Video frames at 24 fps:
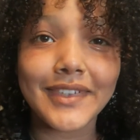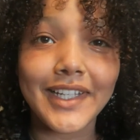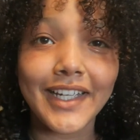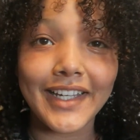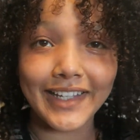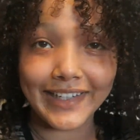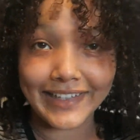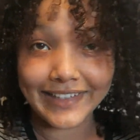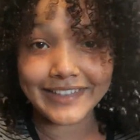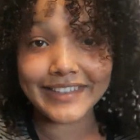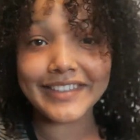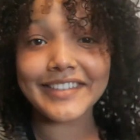
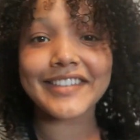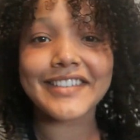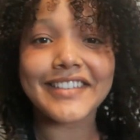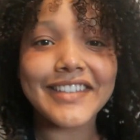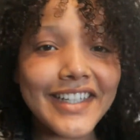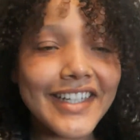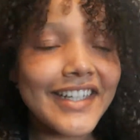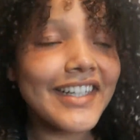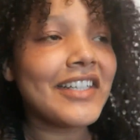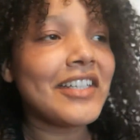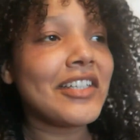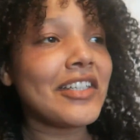Hi guys,
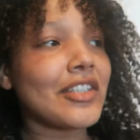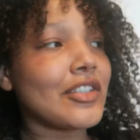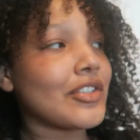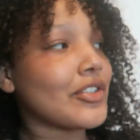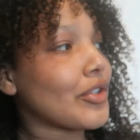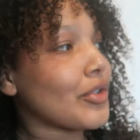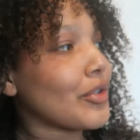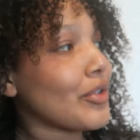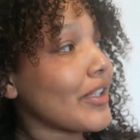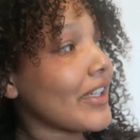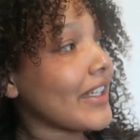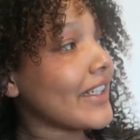it's
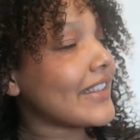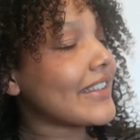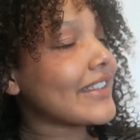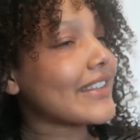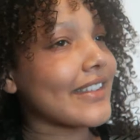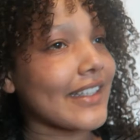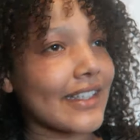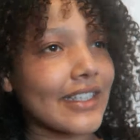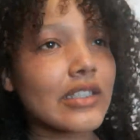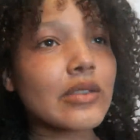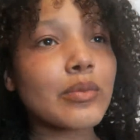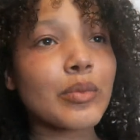currently
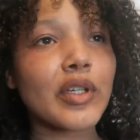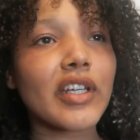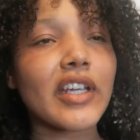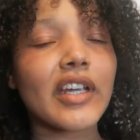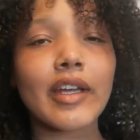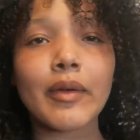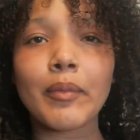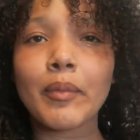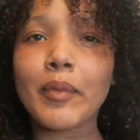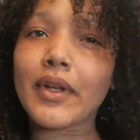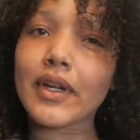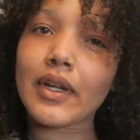6
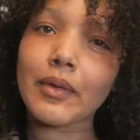p.m.